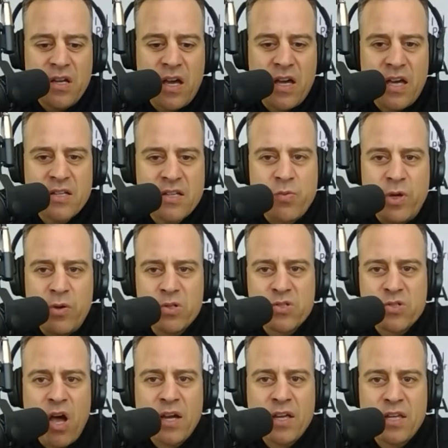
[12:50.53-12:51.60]
Uh, as we were
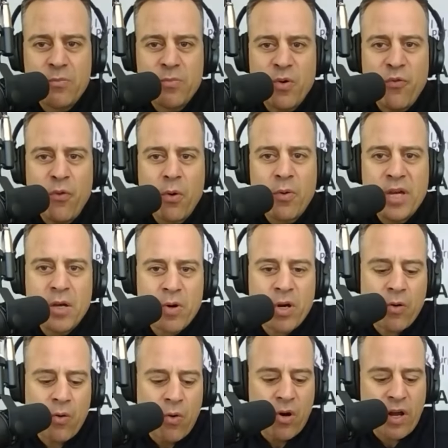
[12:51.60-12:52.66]
talking before we hit
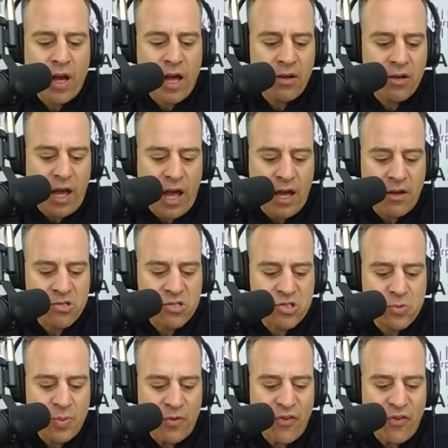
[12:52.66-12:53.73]
record, I, I was
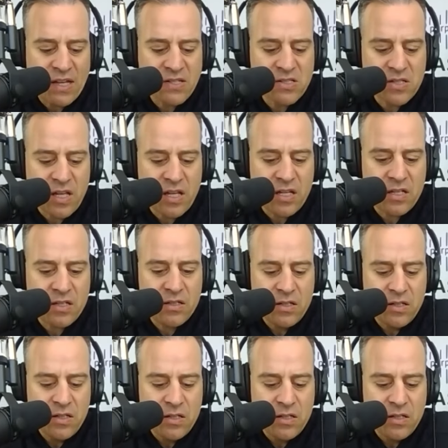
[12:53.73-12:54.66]
super fascinated